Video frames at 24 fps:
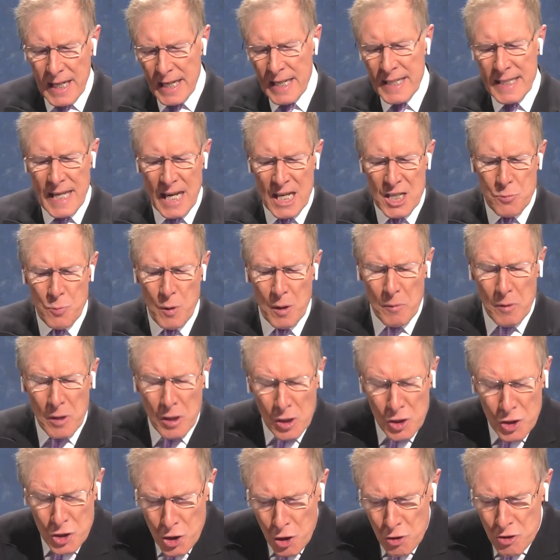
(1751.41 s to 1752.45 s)
And that's what
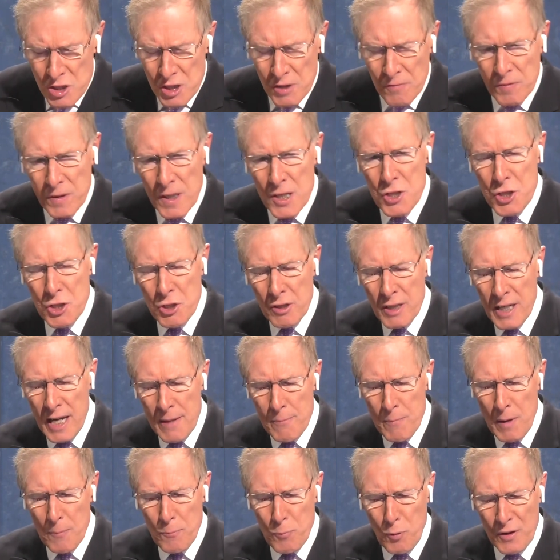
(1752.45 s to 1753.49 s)
Joseph Lister
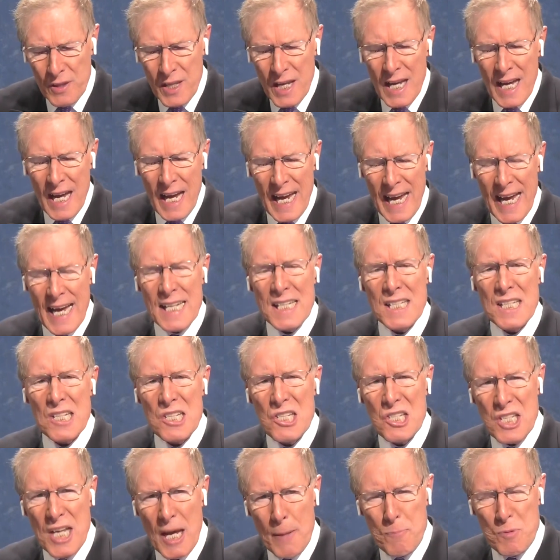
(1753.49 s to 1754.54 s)
came up with
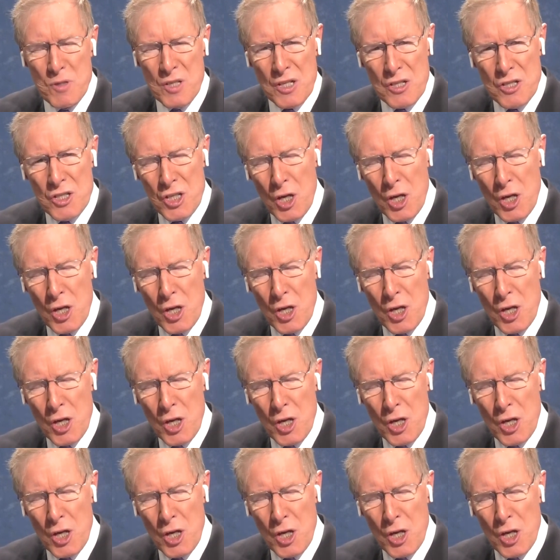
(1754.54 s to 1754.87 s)
antisepsis.